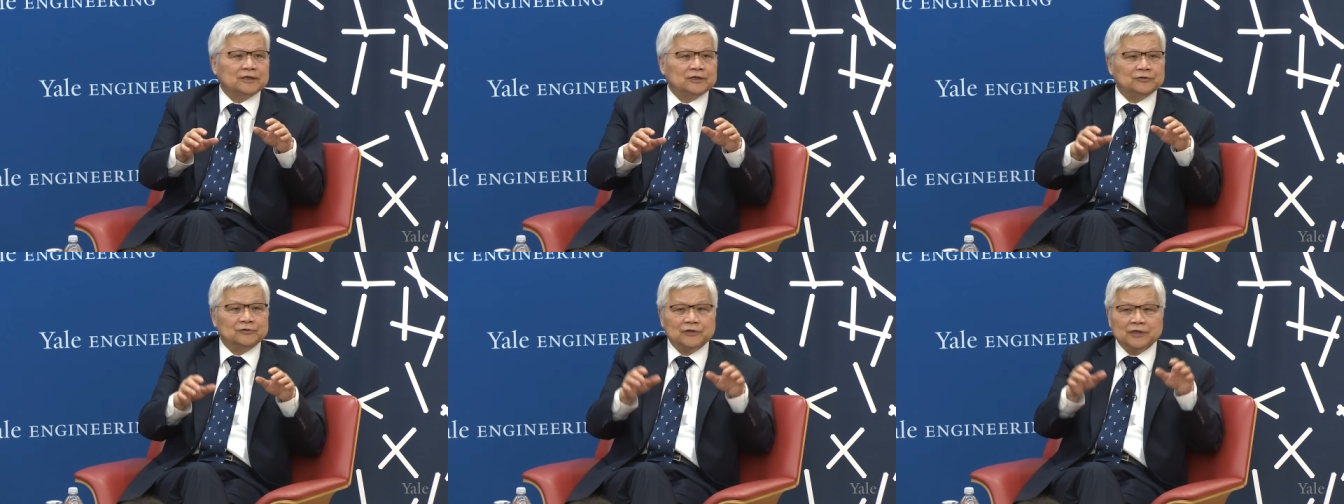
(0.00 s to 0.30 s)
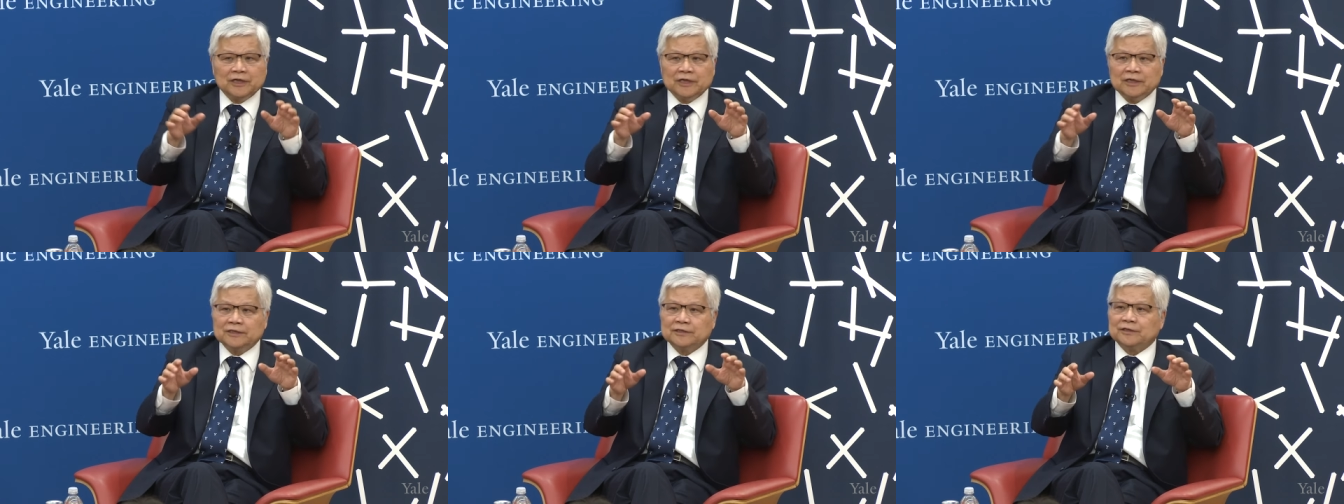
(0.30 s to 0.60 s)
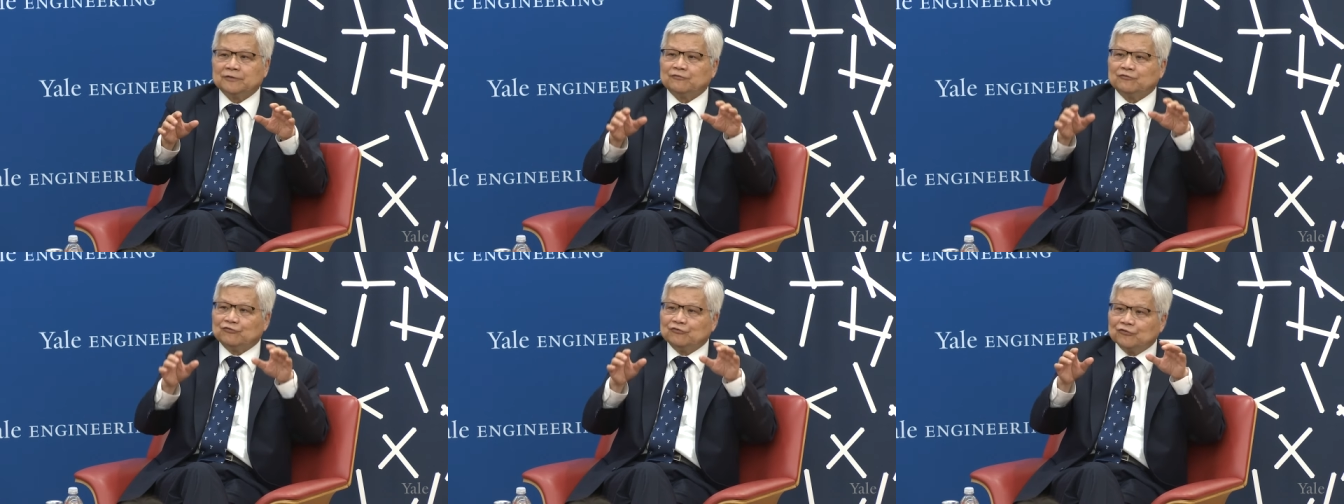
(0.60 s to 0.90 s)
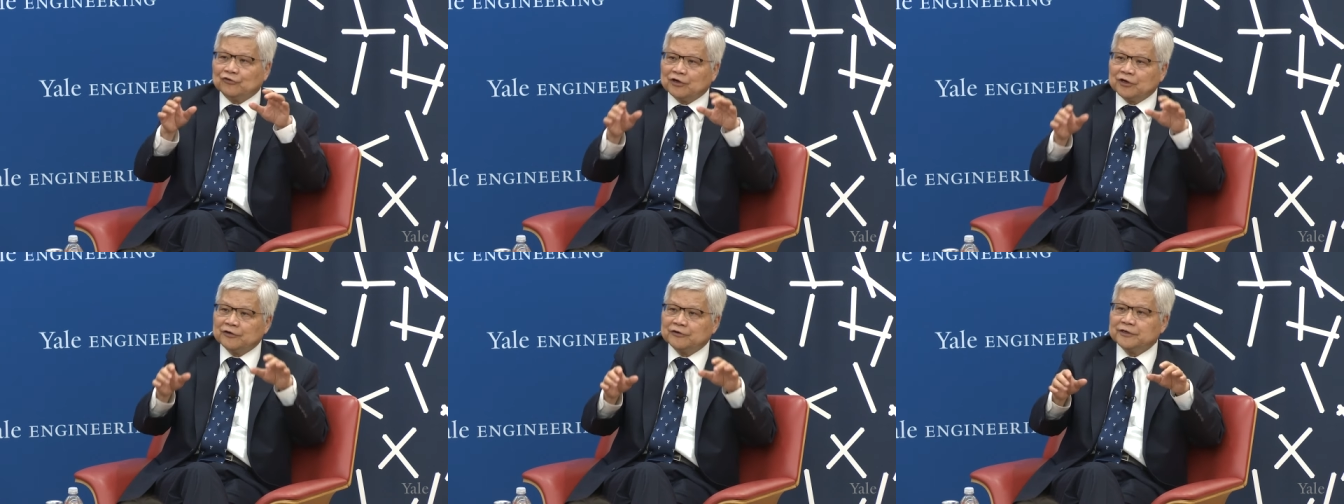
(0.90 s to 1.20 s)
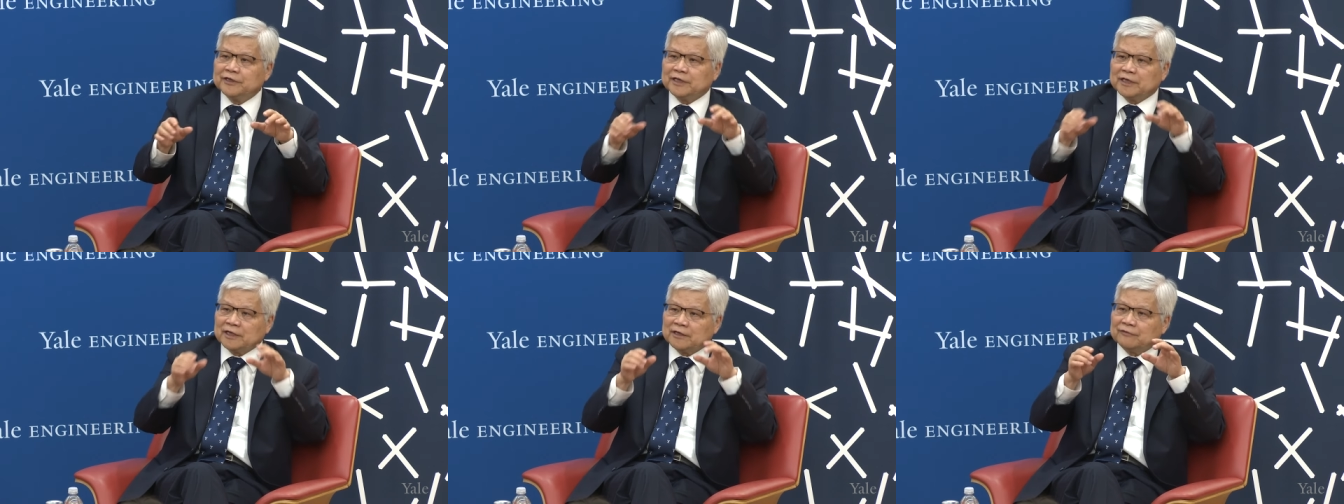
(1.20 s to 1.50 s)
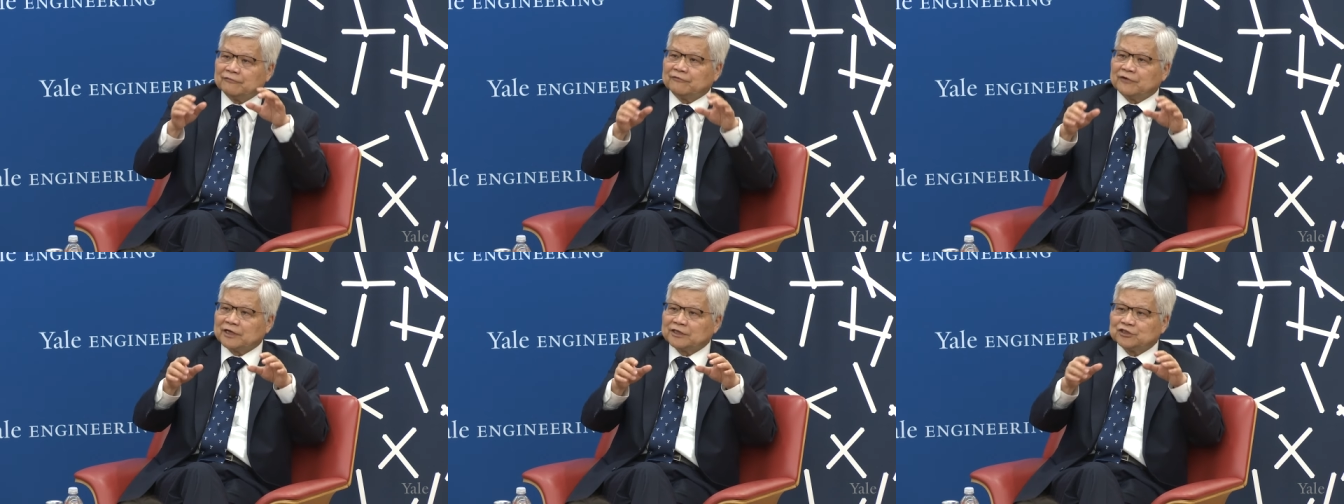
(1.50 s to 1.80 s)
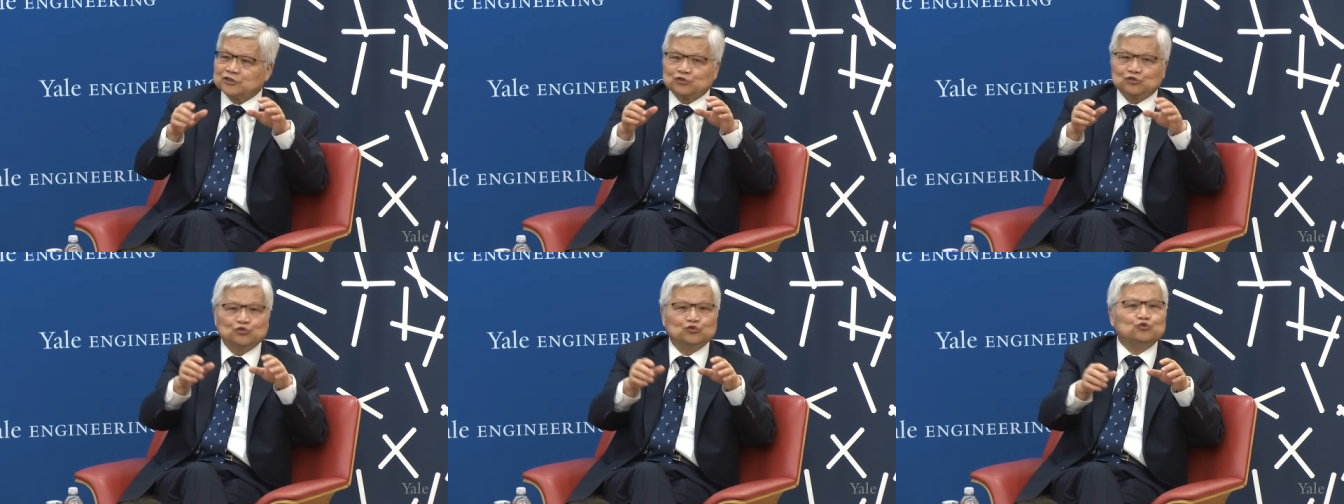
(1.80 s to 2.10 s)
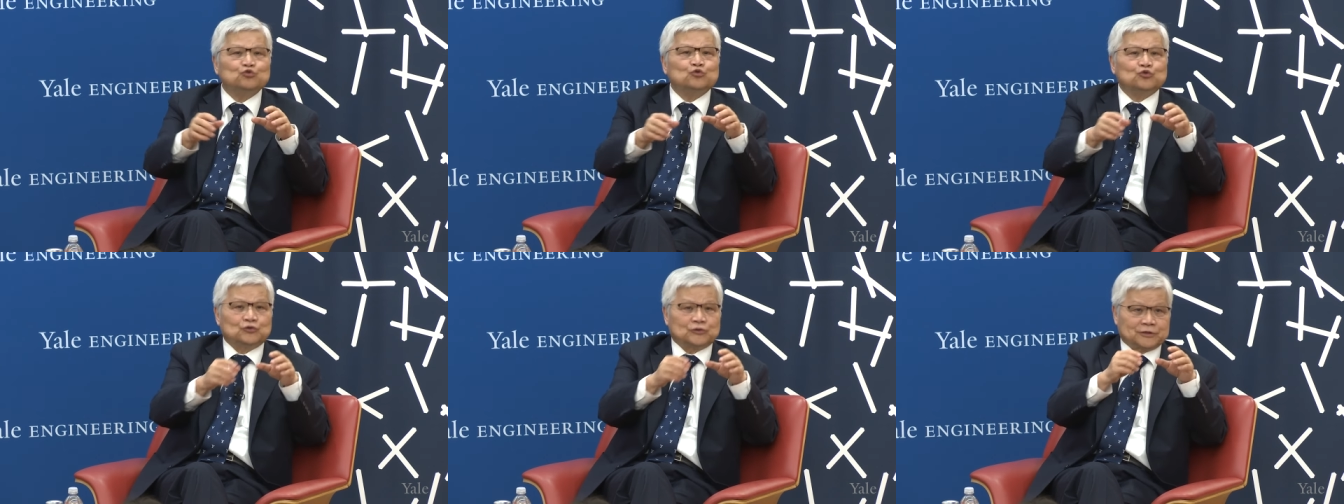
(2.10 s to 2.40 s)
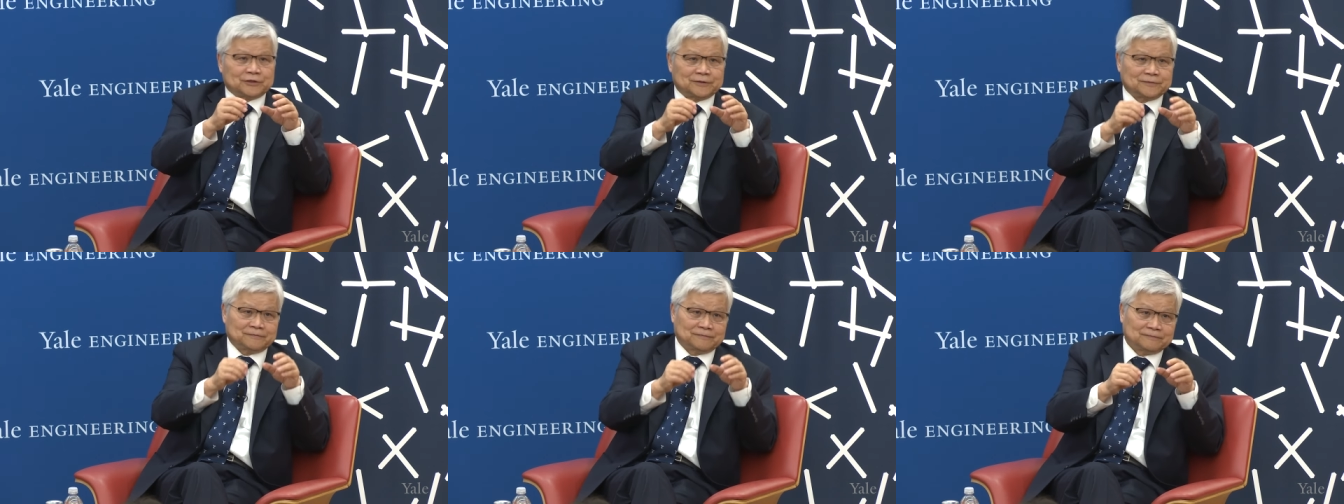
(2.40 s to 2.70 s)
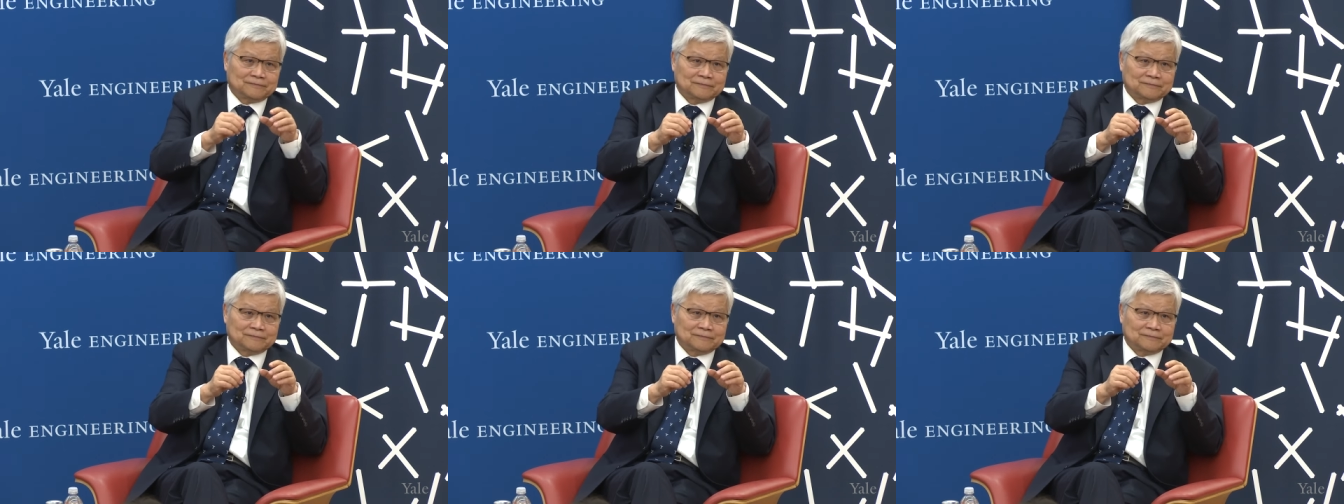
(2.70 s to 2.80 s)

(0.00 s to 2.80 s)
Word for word: you need the very advanced tools.